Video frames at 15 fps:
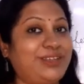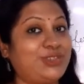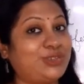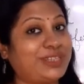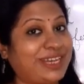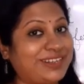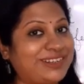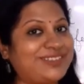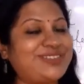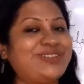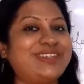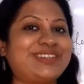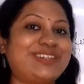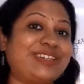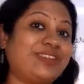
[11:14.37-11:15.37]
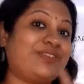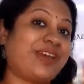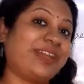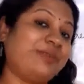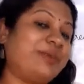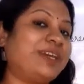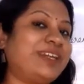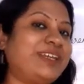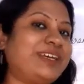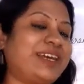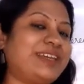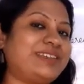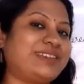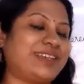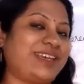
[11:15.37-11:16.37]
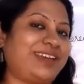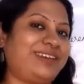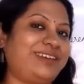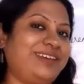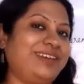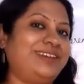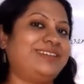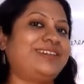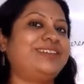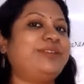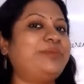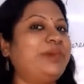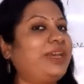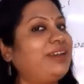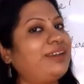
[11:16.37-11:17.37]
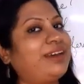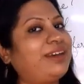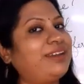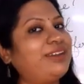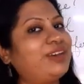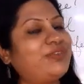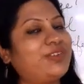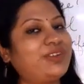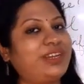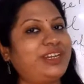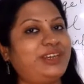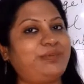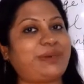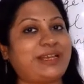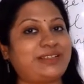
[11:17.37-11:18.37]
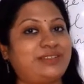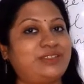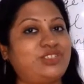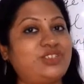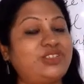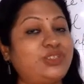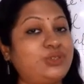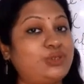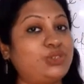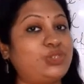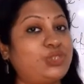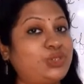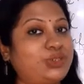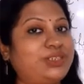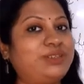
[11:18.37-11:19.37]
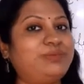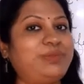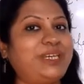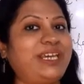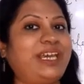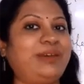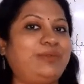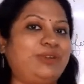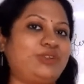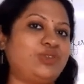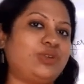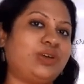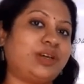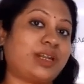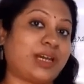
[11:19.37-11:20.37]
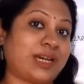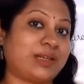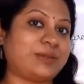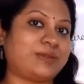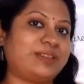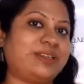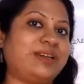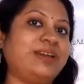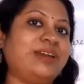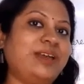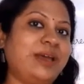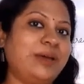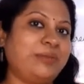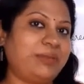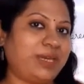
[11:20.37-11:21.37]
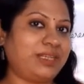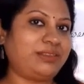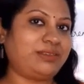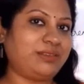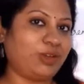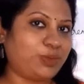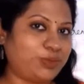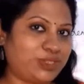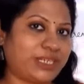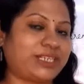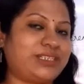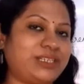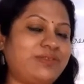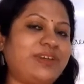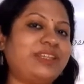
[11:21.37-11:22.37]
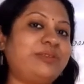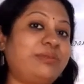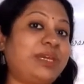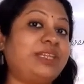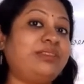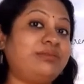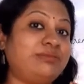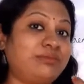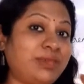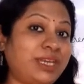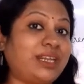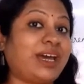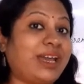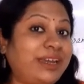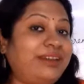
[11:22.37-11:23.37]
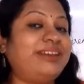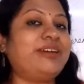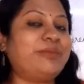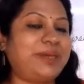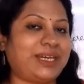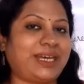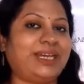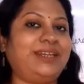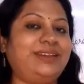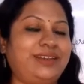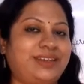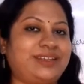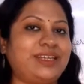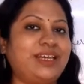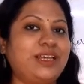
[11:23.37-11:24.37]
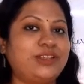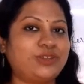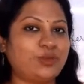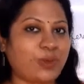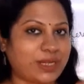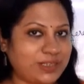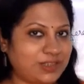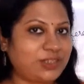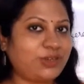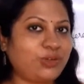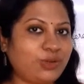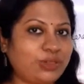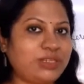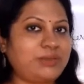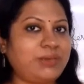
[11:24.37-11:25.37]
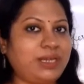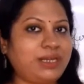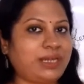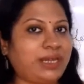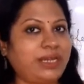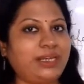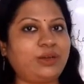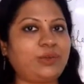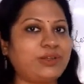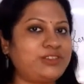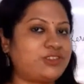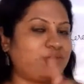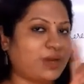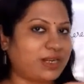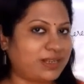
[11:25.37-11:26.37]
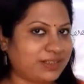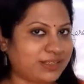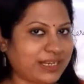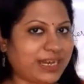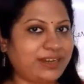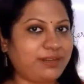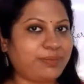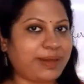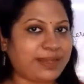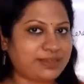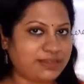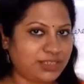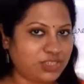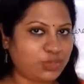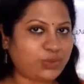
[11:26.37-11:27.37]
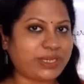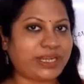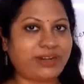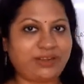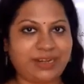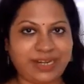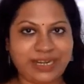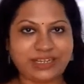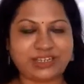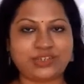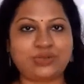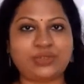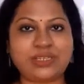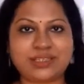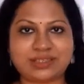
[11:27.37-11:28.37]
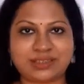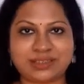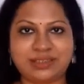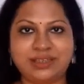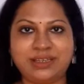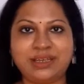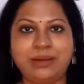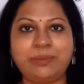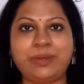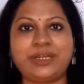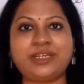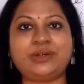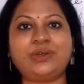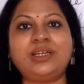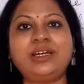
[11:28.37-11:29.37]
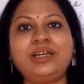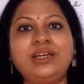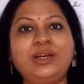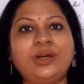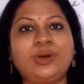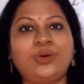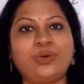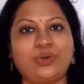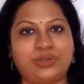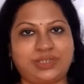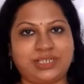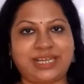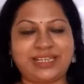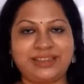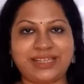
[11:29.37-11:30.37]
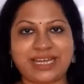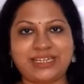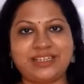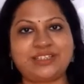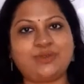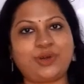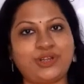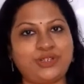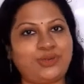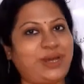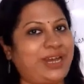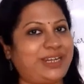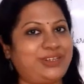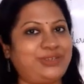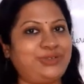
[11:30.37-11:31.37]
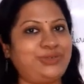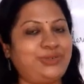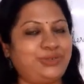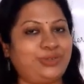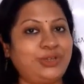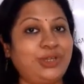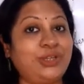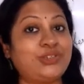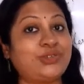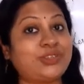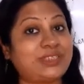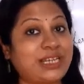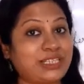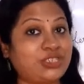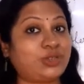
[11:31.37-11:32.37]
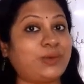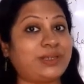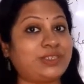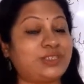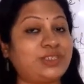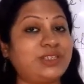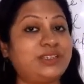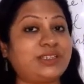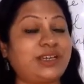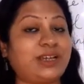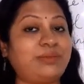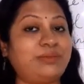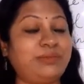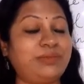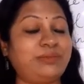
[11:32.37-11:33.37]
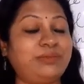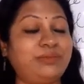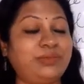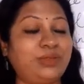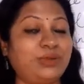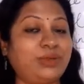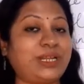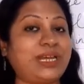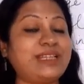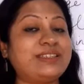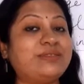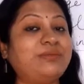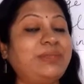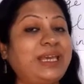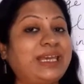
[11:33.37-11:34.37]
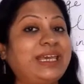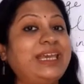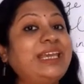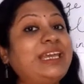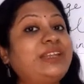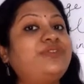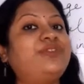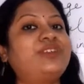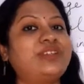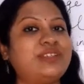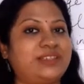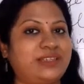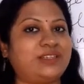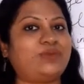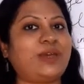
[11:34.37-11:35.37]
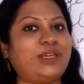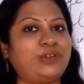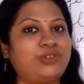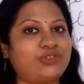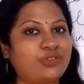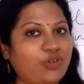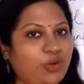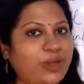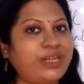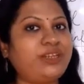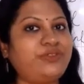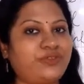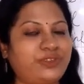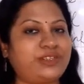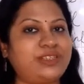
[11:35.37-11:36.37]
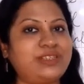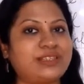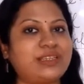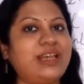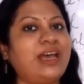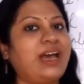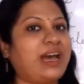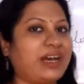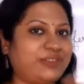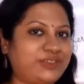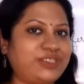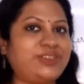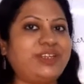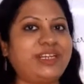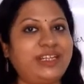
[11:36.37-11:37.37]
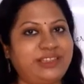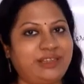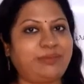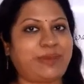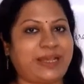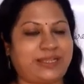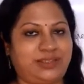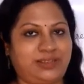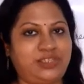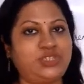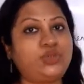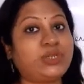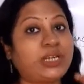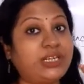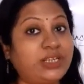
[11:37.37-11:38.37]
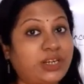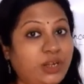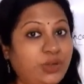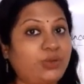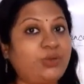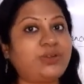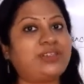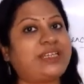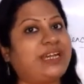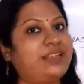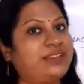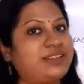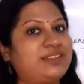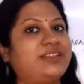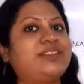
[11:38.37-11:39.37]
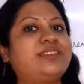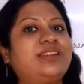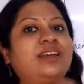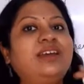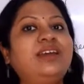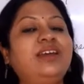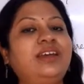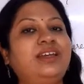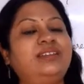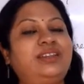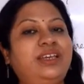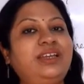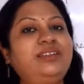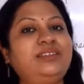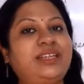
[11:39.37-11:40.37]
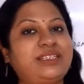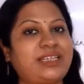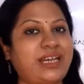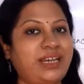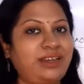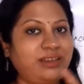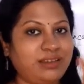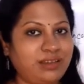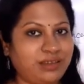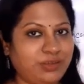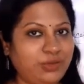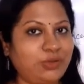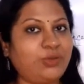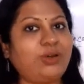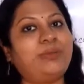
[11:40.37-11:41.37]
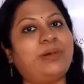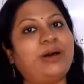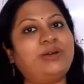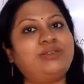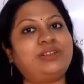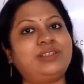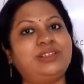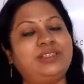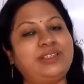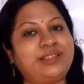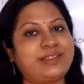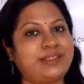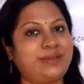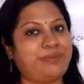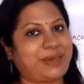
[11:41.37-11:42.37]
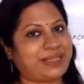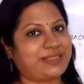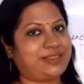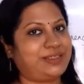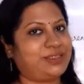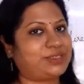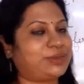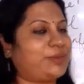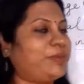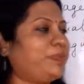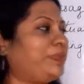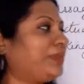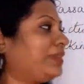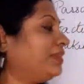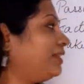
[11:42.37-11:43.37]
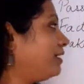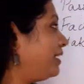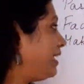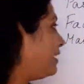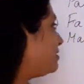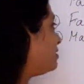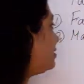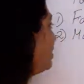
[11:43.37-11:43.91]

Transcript: So that is the reason in the very beginning I said that the main idea of a reading passage is you should be able to grasp the main objective and the main idea behind it. So once you know the main idea, once you understand the passage, you can relate to this particular quote and that is what you had to do. So such questions are known as making inferences, where you draw an inference after reading the passage. You conclude that this is the thing that I know about this passage. The next